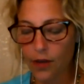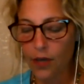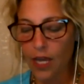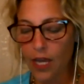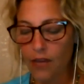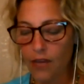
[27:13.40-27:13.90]

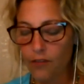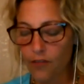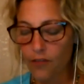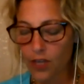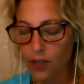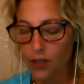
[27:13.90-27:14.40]
and
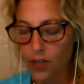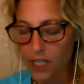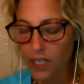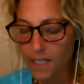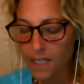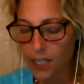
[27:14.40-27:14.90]
feel this
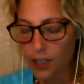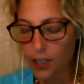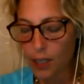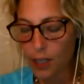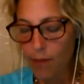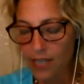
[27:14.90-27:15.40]

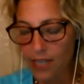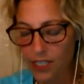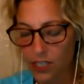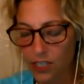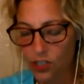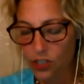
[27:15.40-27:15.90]
healing
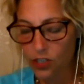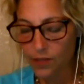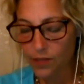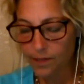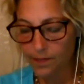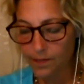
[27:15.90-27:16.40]
message,
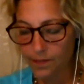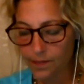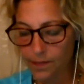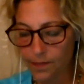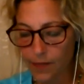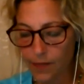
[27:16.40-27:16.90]

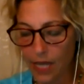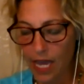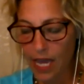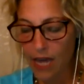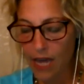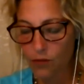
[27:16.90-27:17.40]

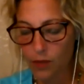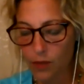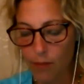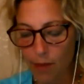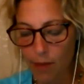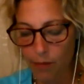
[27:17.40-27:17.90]
and
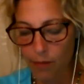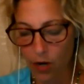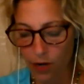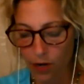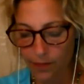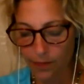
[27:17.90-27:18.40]
remember,
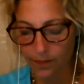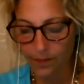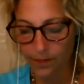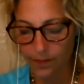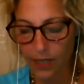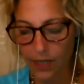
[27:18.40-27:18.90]

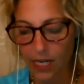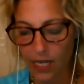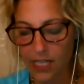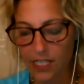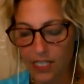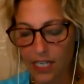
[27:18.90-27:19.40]
it
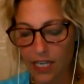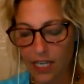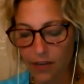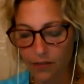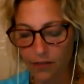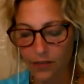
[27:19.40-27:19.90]
is a
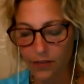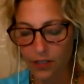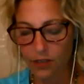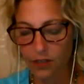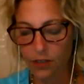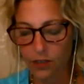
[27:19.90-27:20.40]
gift
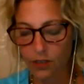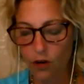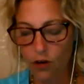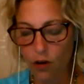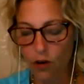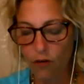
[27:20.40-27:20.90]

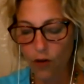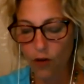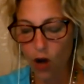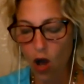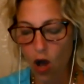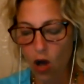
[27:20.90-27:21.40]
for
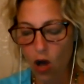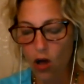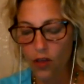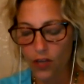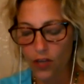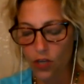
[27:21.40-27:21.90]
all
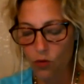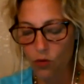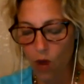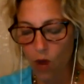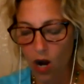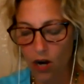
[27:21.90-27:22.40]
that you
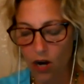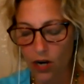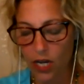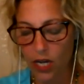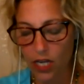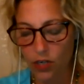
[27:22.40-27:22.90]
are
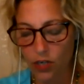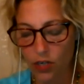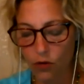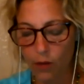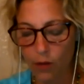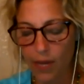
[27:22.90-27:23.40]
in
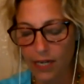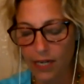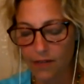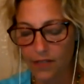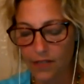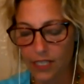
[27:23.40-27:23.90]
your
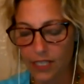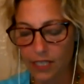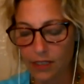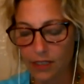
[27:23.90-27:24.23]
magnificence.